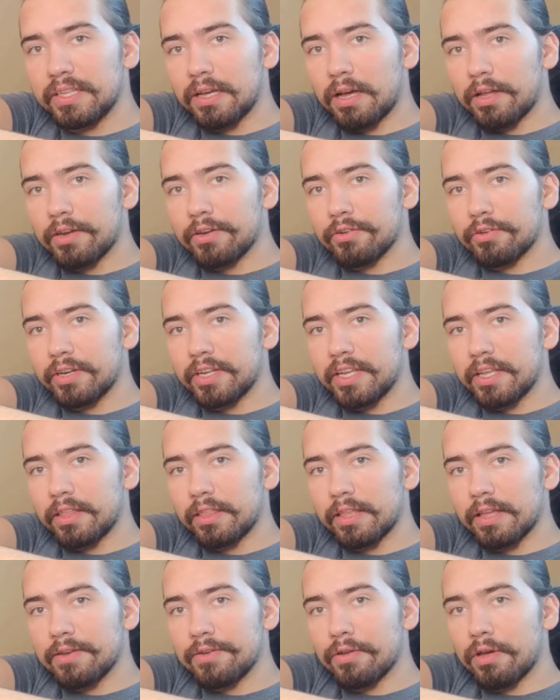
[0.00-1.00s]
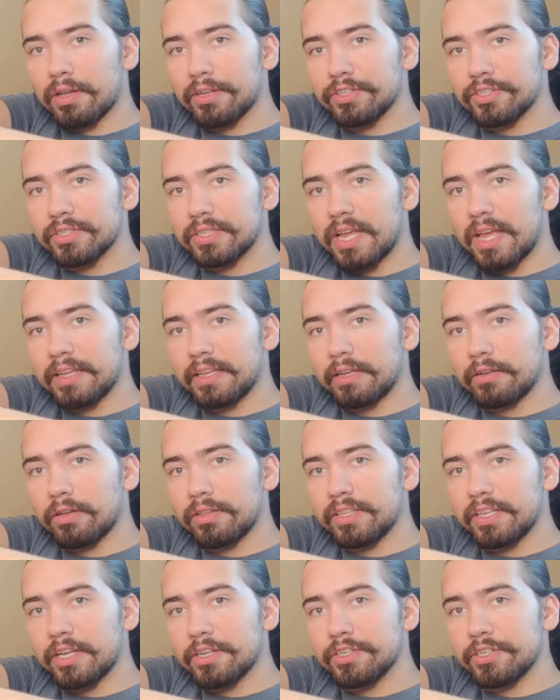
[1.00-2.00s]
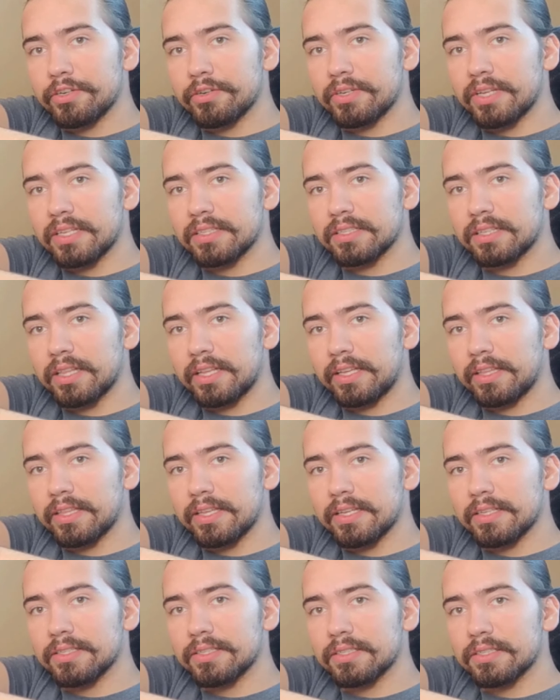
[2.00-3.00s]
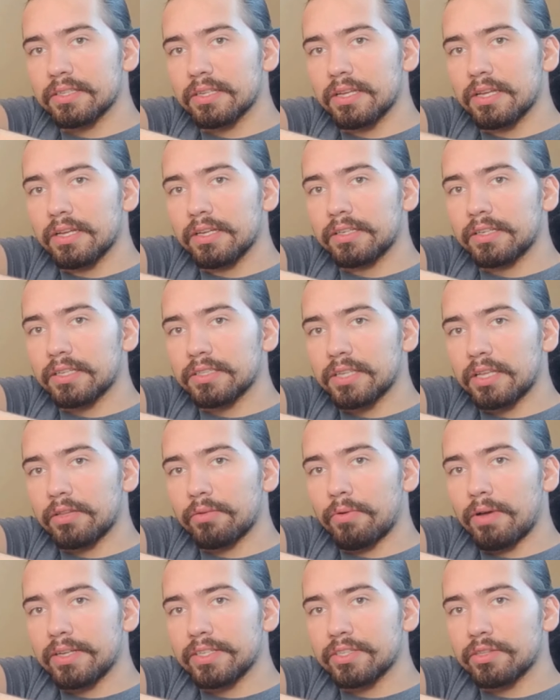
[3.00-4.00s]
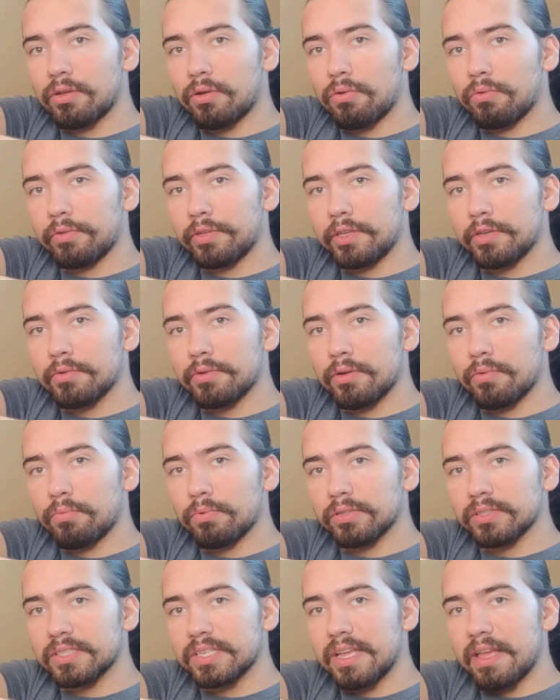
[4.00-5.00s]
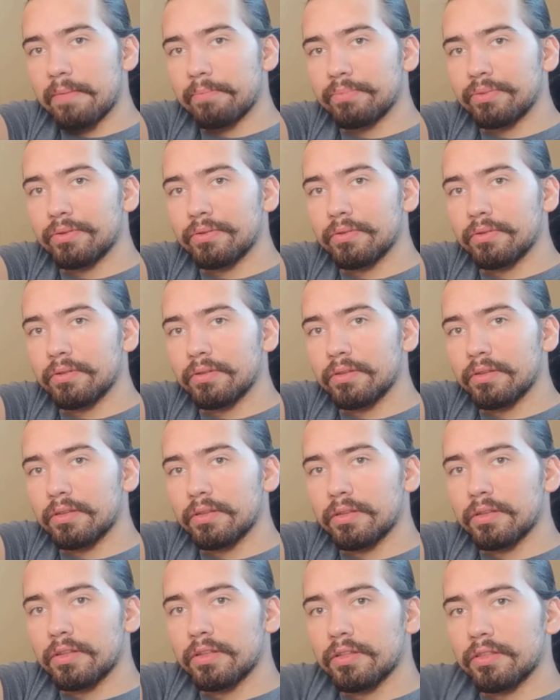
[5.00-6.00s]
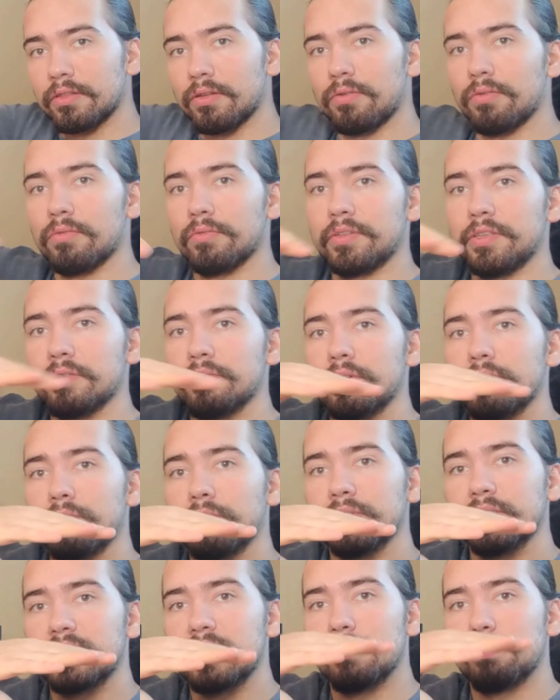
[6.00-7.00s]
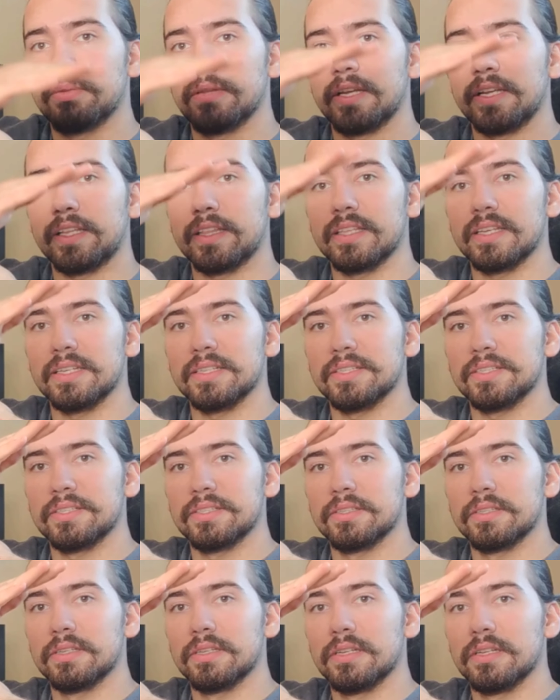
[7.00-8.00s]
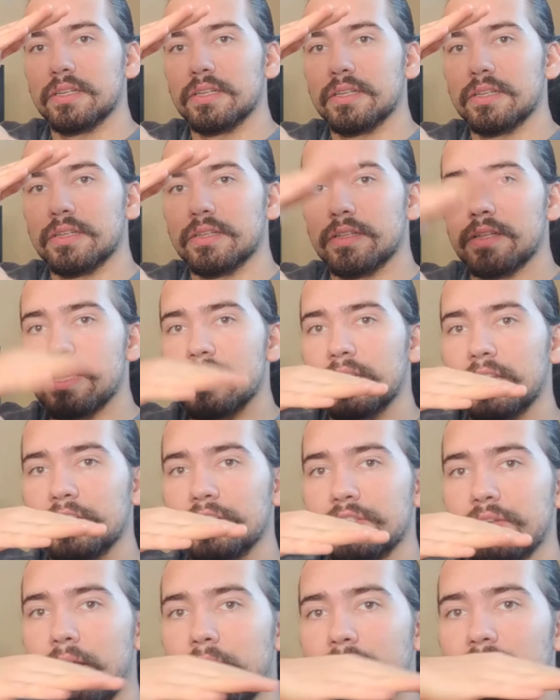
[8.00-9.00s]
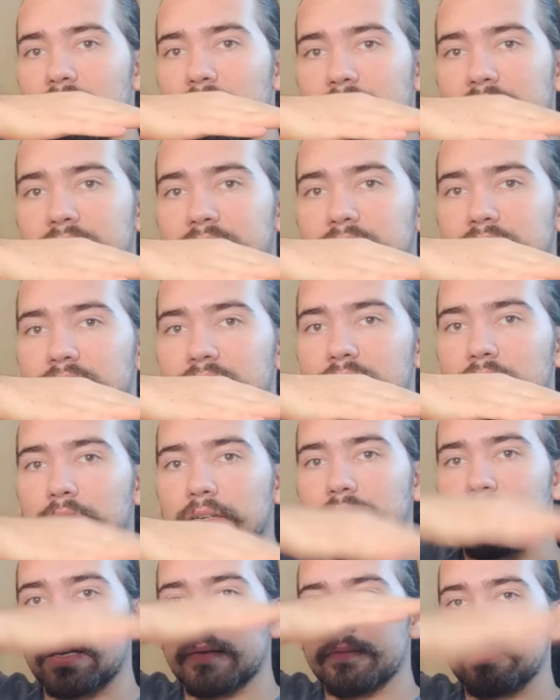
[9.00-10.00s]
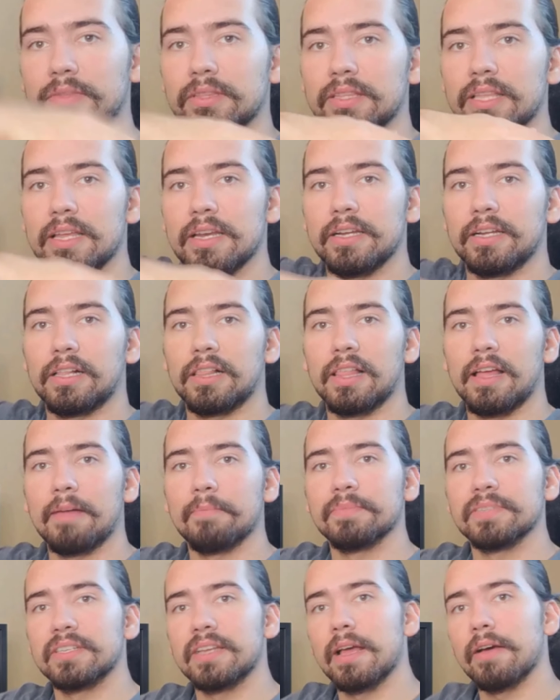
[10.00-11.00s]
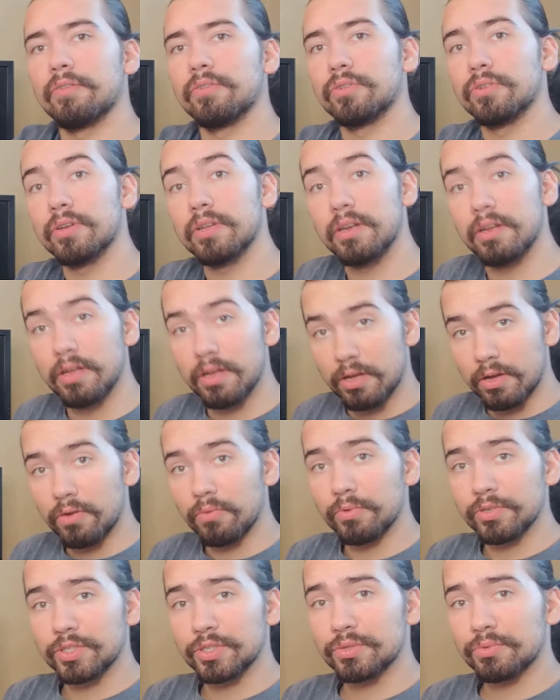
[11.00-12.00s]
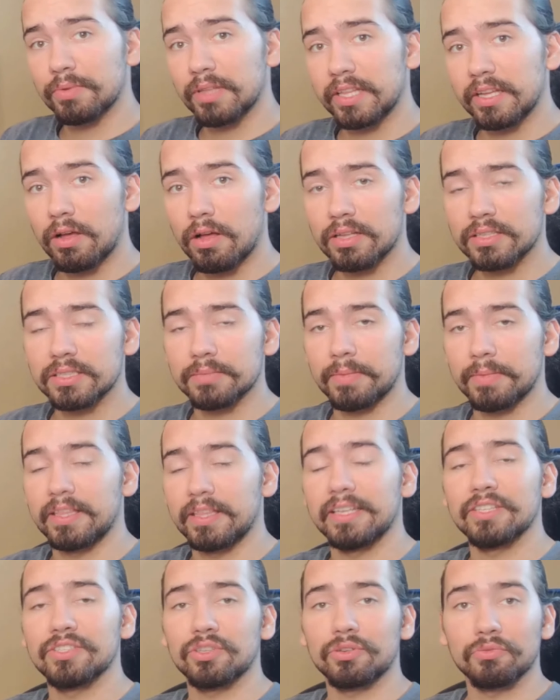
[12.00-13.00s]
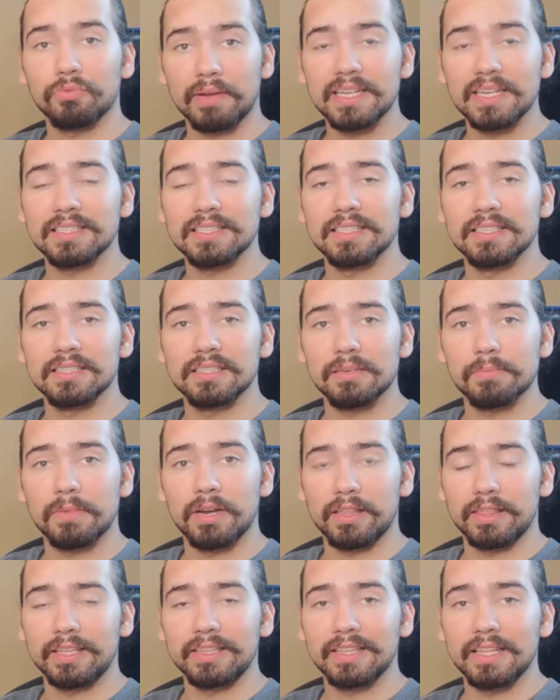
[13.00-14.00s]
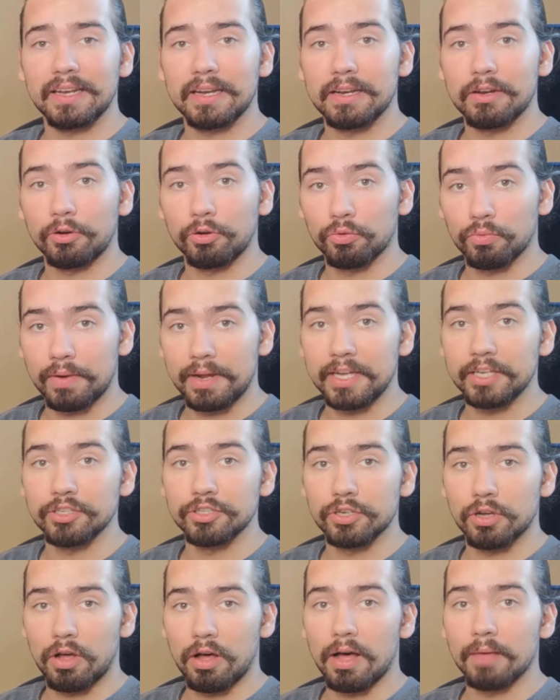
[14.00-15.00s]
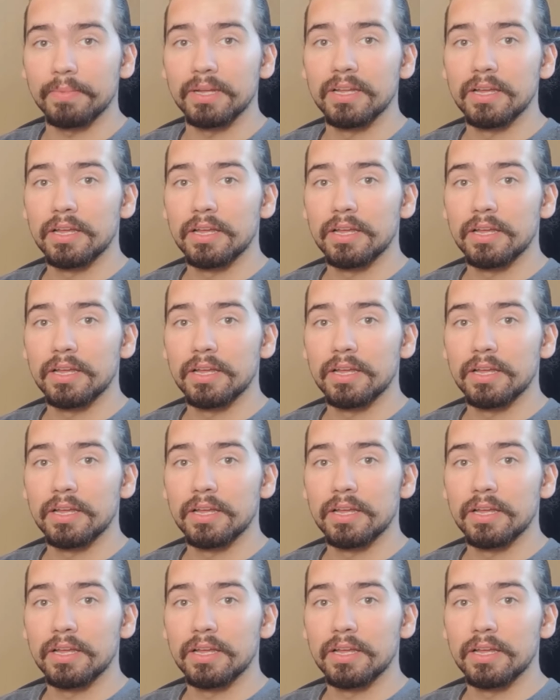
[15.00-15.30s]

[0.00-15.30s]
underneath and not just hanging on the edge of your desk like this. Because otherwise the whole unit will tip. The whole unit will tip like this. Unless you have it nice and snugged up. Then it clamps down good, which is really awesome. I think it's a great system, and I think they did a great job,